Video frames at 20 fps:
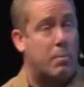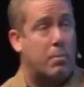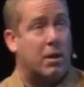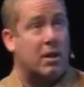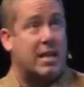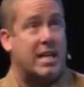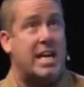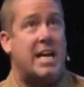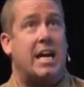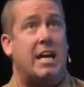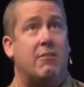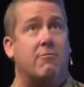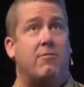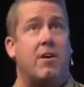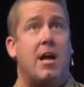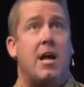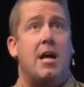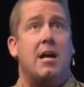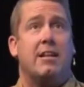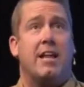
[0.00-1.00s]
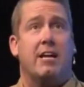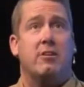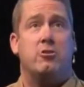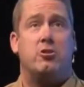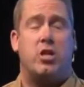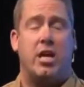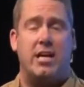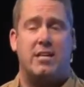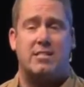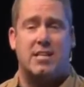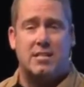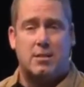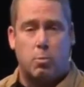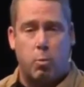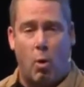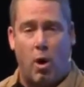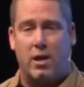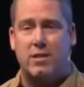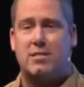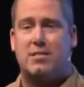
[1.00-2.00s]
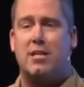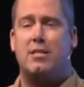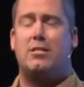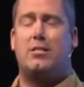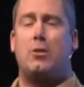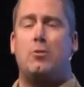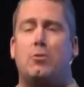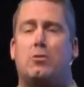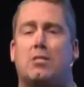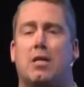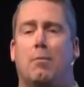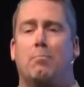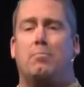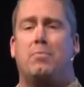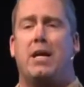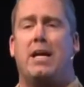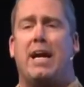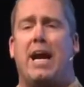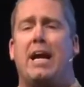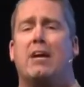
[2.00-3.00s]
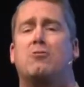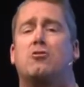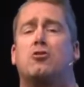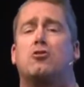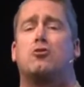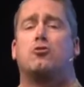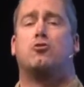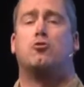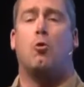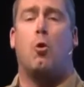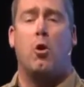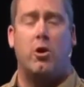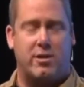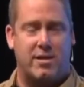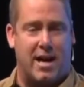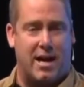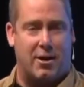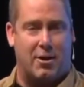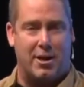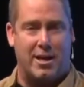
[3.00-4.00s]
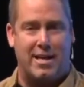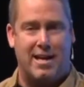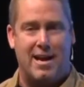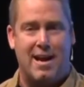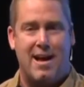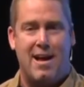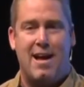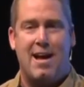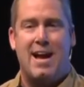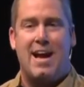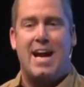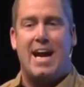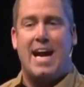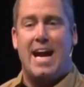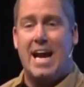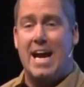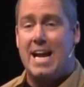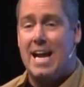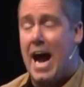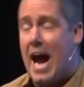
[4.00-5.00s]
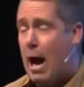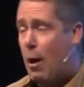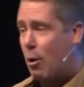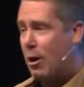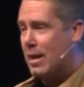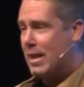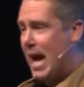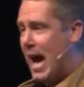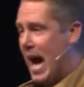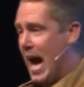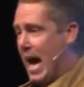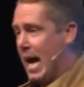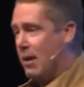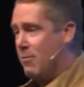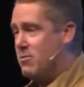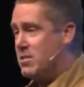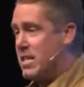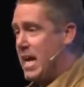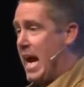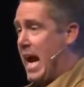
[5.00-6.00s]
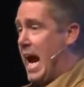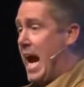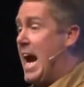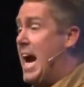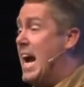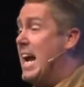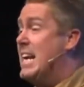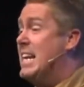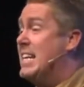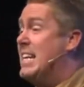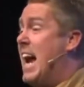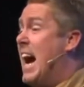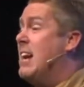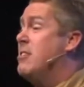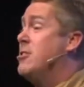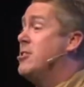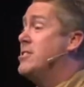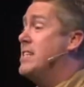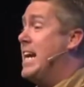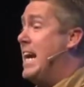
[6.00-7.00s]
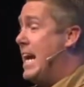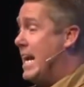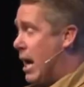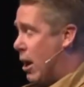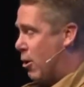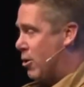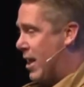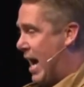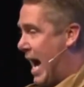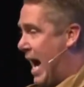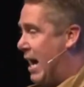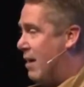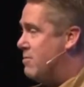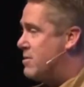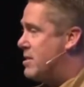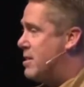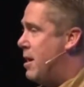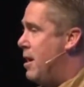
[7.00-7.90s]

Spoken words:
believe that Jesus wants to do something extraordinary in our lives, and not just in our lives,